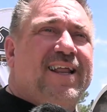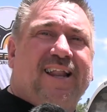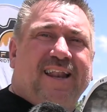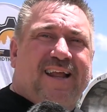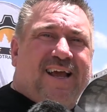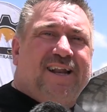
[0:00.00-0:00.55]
and then
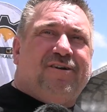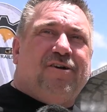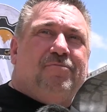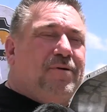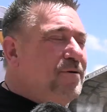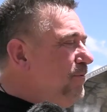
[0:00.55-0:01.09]
they kind of
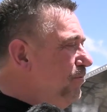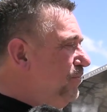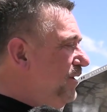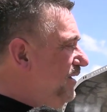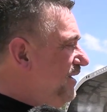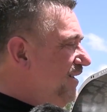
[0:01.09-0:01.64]
turn purple,
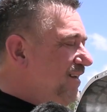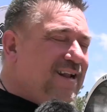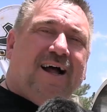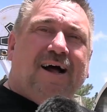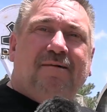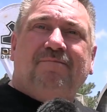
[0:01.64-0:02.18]
but
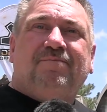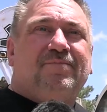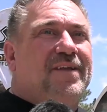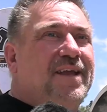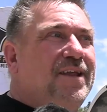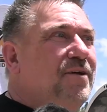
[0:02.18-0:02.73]

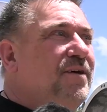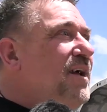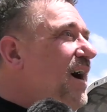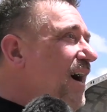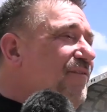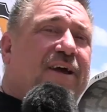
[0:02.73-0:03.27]

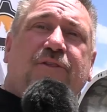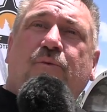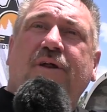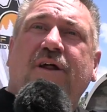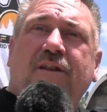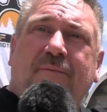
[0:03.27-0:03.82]
I've had the
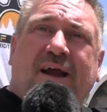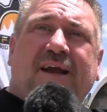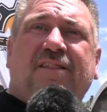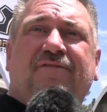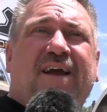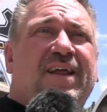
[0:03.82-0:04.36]
one on the back of
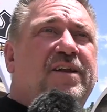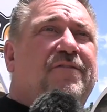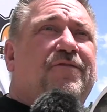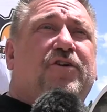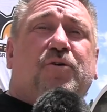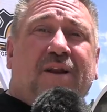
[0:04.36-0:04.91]
the van there
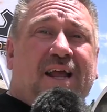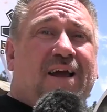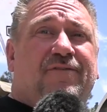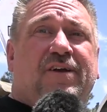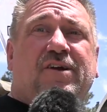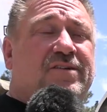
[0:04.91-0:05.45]
for
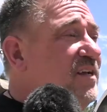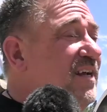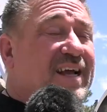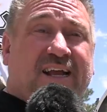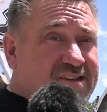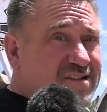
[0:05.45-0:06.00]
2.5 years.
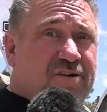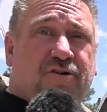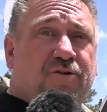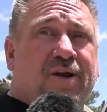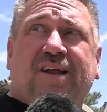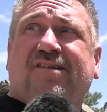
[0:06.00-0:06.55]
It's still
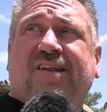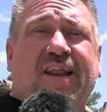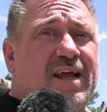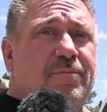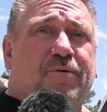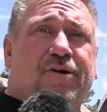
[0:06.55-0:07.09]
gray as the
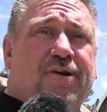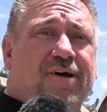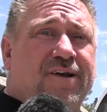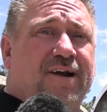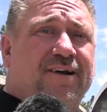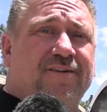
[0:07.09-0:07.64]
day I put it
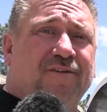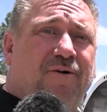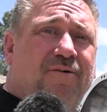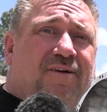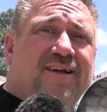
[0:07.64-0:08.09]
on there. So.